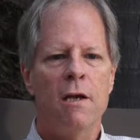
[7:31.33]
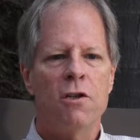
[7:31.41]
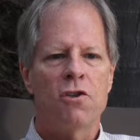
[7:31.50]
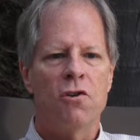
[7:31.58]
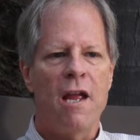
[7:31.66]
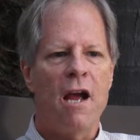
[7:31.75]

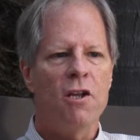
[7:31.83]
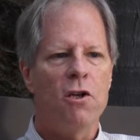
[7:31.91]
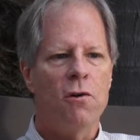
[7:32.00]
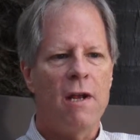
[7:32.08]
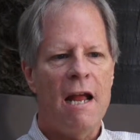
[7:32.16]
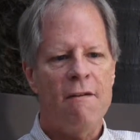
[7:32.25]
So now you
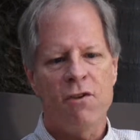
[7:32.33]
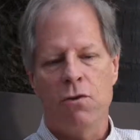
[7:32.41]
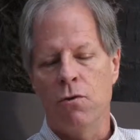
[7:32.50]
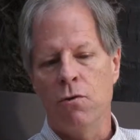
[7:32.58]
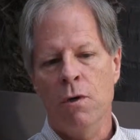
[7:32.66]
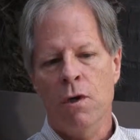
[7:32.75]
don't have
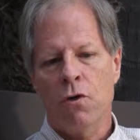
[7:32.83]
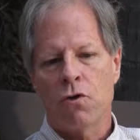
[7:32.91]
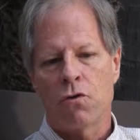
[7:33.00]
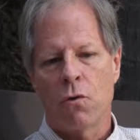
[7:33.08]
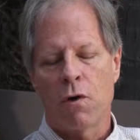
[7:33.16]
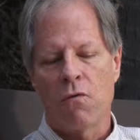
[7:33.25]
to
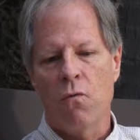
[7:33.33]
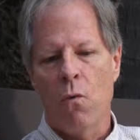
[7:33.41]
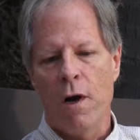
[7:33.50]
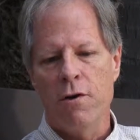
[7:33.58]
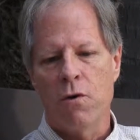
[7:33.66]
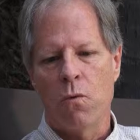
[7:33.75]
sort of
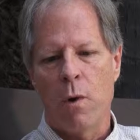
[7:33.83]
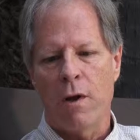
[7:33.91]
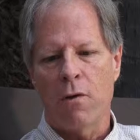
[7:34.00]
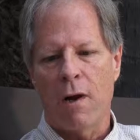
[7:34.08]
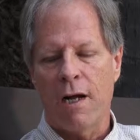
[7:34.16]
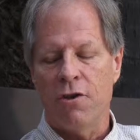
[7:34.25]
wonder
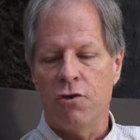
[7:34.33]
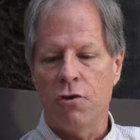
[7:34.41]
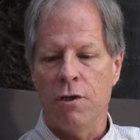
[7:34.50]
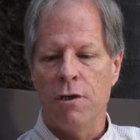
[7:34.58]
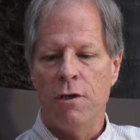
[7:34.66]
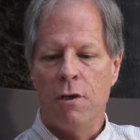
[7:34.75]
whether I
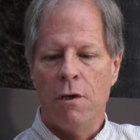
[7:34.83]
should